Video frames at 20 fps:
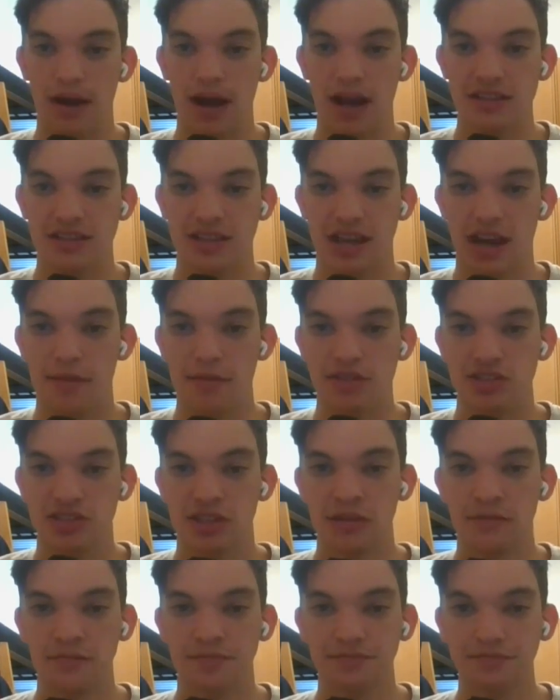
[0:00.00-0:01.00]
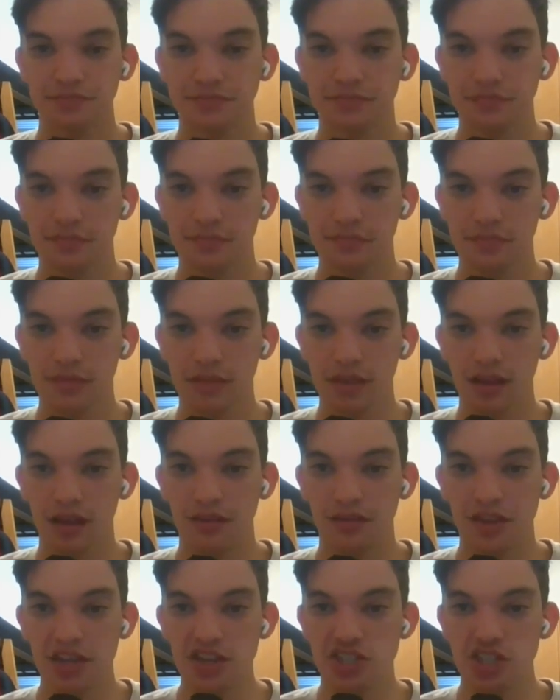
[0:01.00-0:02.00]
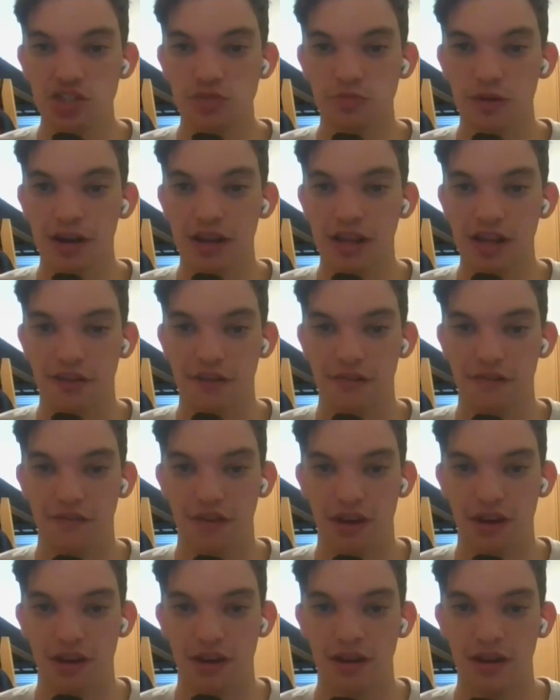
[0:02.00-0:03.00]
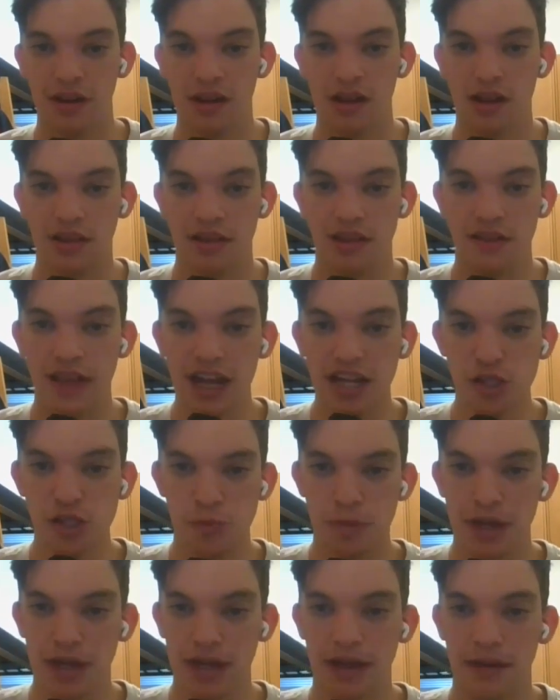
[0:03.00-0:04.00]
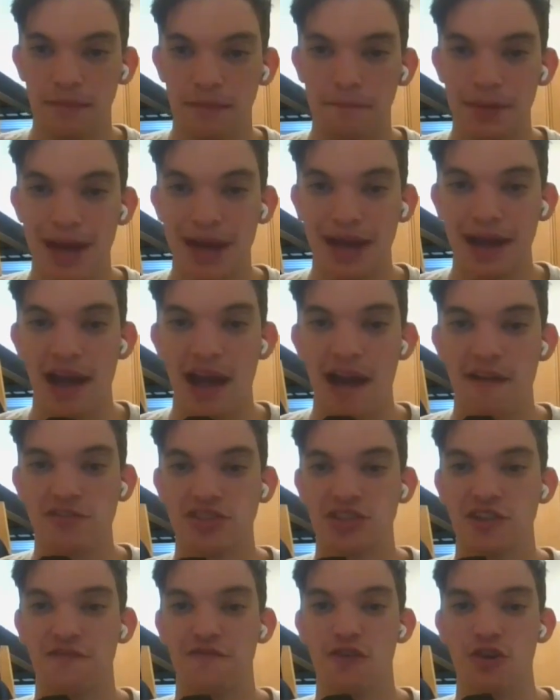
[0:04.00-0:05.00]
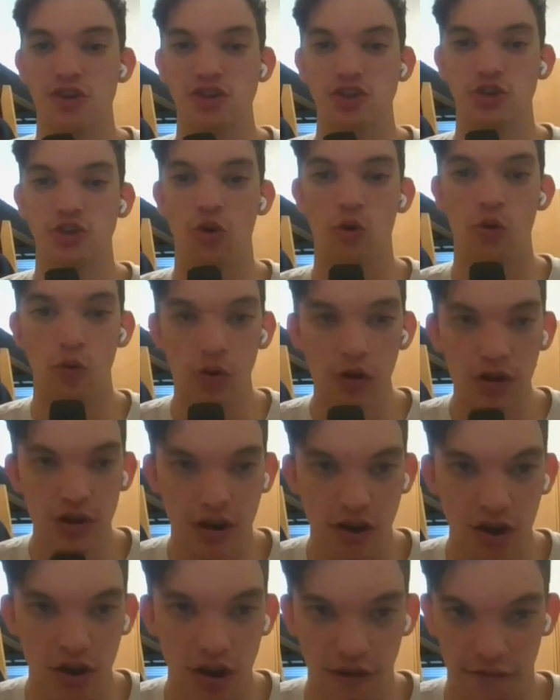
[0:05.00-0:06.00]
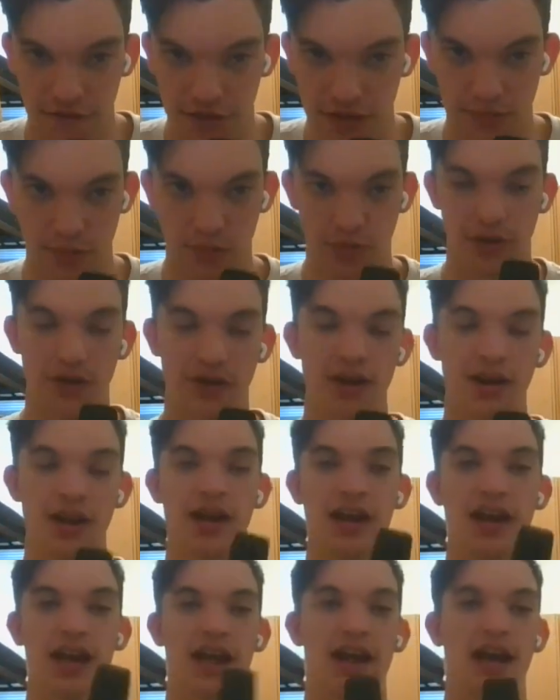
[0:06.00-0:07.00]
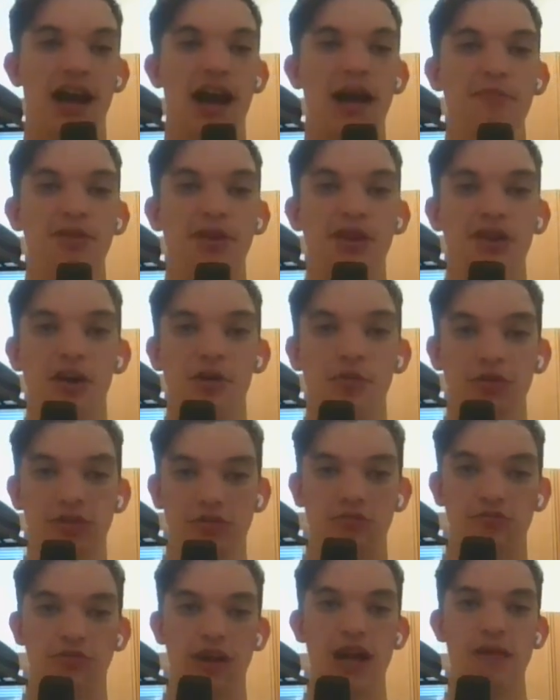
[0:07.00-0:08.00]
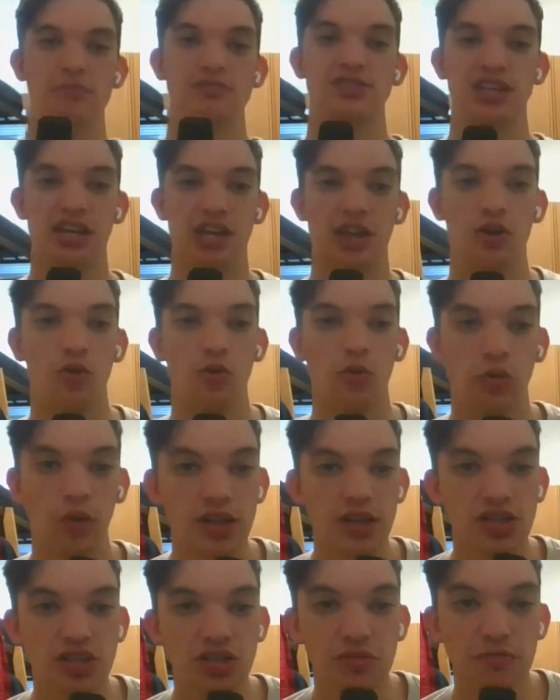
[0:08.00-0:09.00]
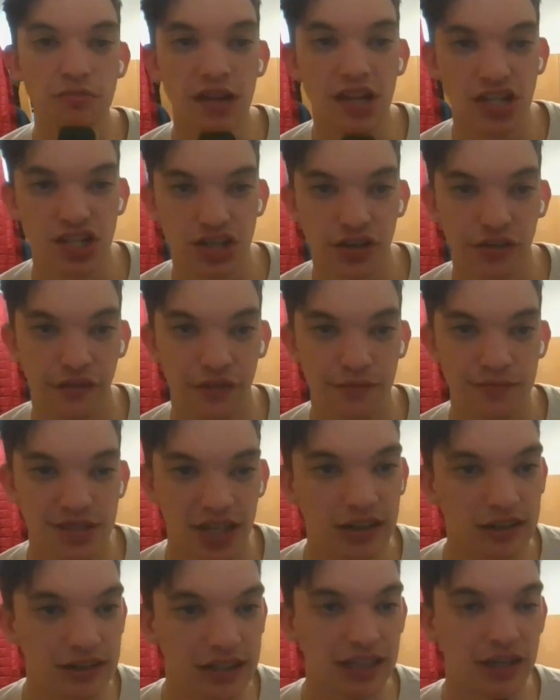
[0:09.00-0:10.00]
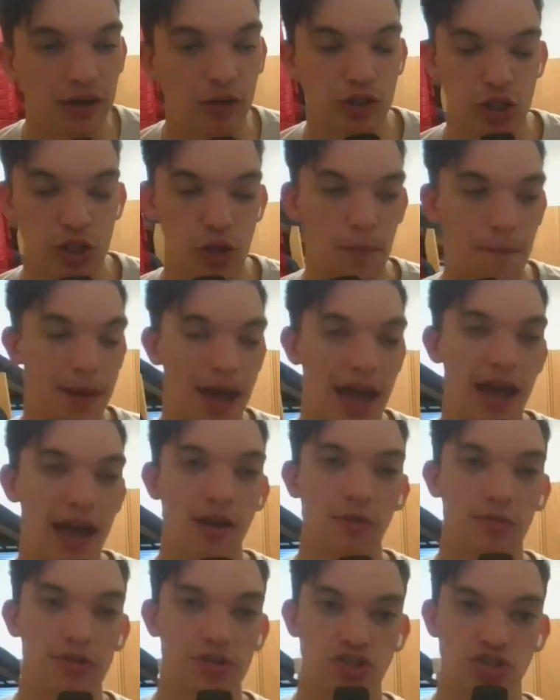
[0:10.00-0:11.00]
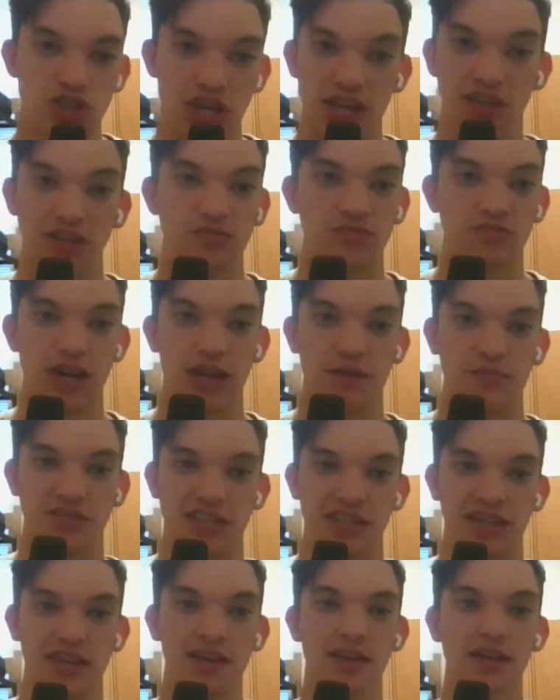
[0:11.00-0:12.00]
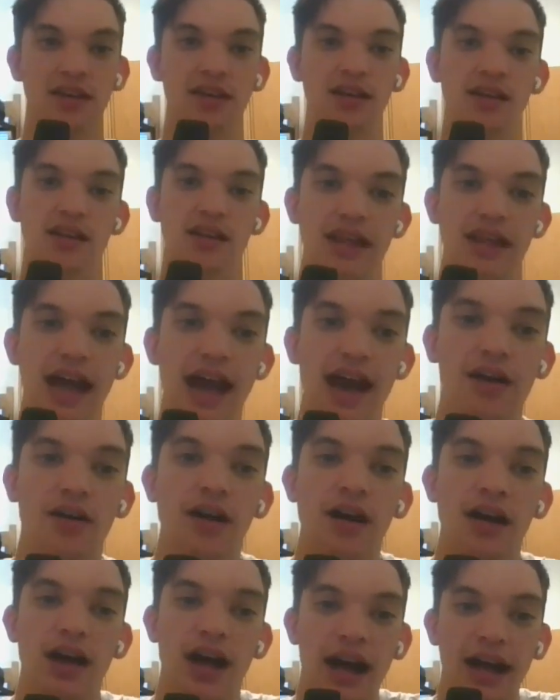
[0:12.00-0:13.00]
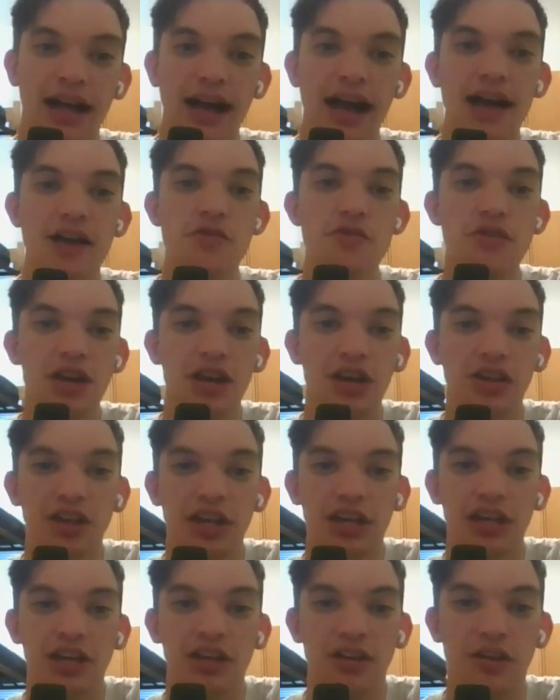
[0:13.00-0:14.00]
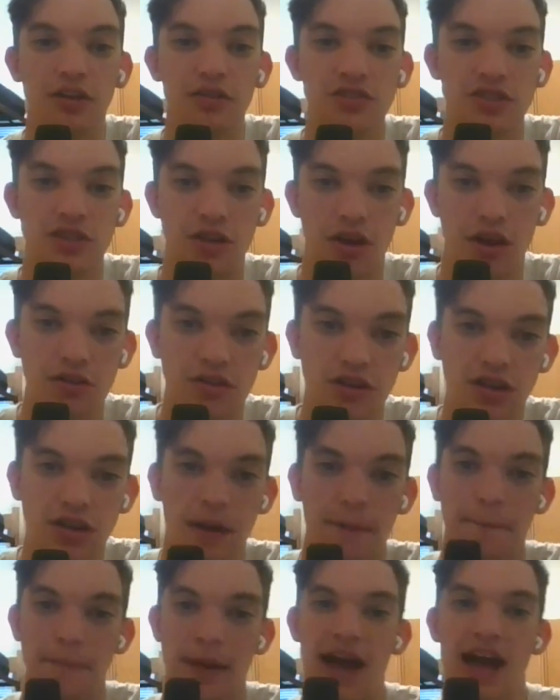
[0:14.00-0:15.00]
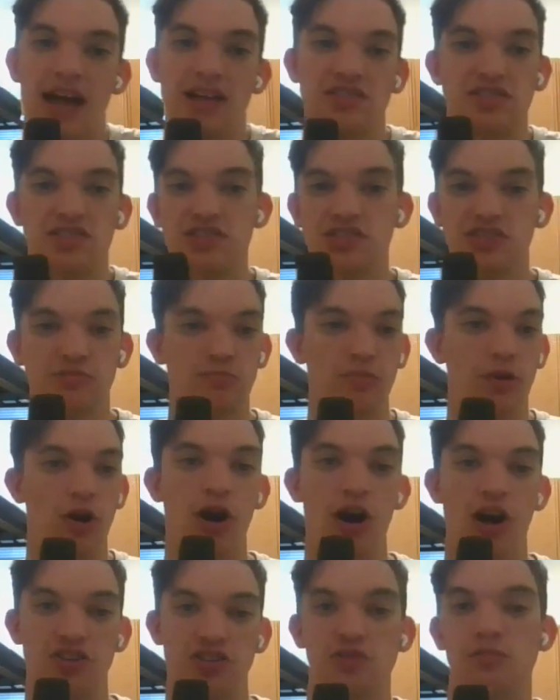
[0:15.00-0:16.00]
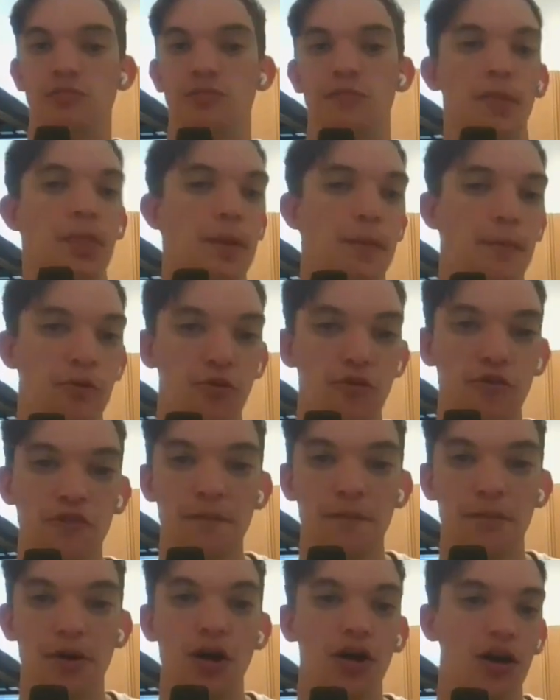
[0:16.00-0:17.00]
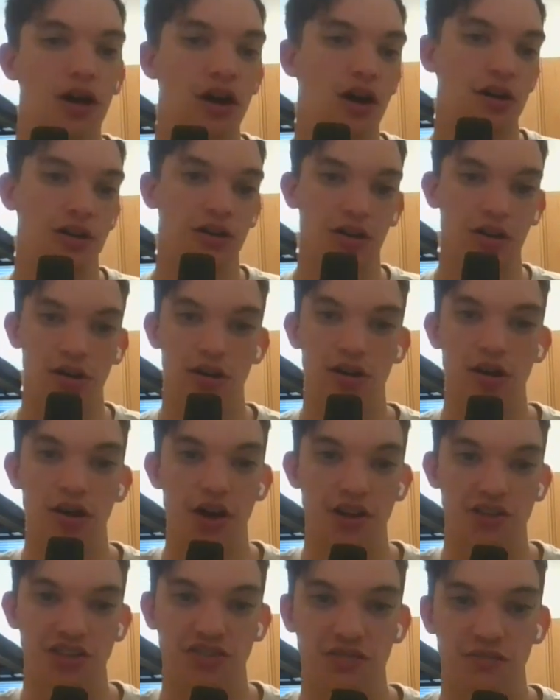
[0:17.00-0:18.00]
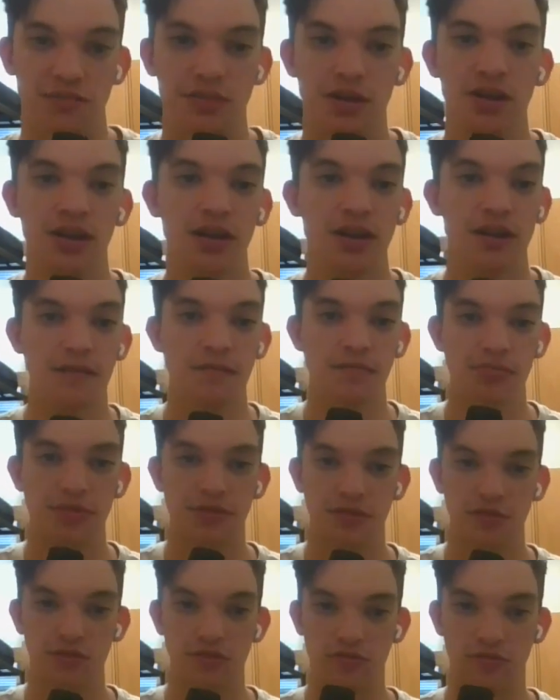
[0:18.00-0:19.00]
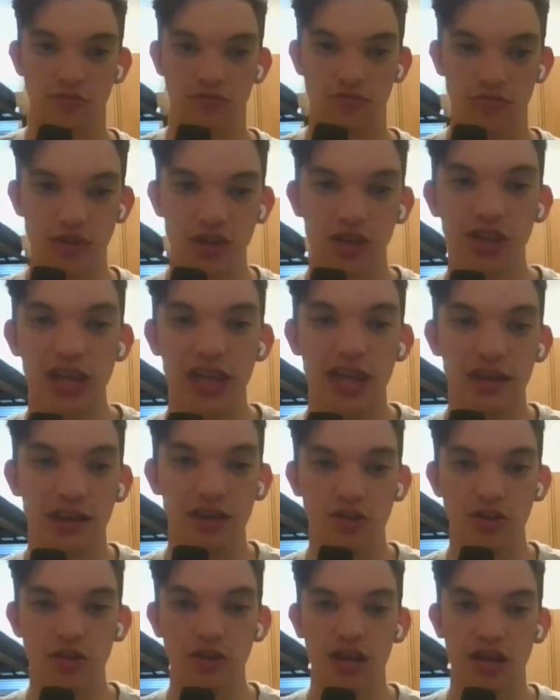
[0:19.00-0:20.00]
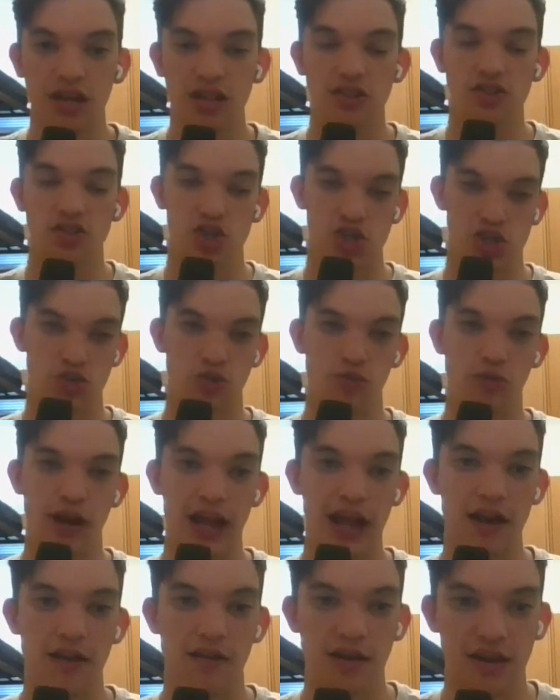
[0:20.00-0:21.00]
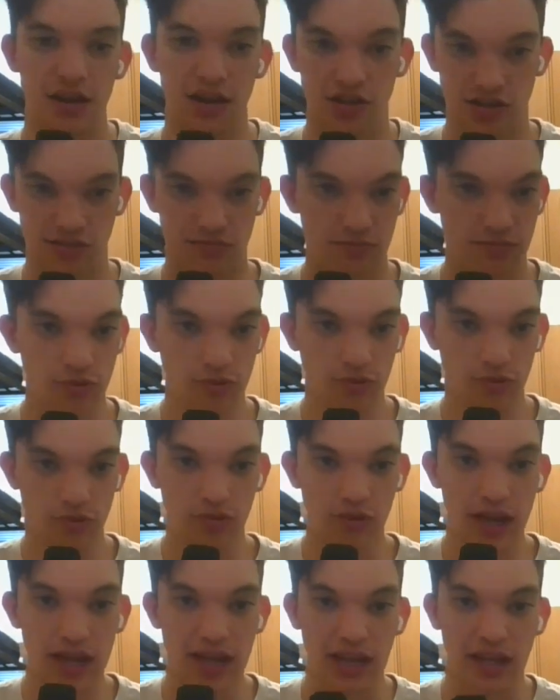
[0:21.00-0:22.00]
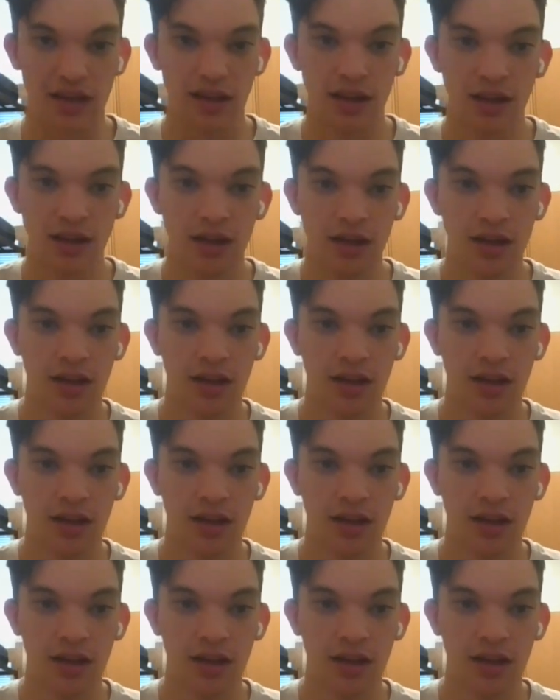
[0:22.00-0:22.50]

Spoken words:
Brian Thomas. This is where it gets fun. The next pick I have is the first corner off the board. I'm going to go with the Rams taking Quinyon Mitchell from Toledo to pair with Jalen Ramsey. Now, a guy who can click and close and undercut passes, awesome. Proven ball hawk, awesome. Really good in the short areas, great.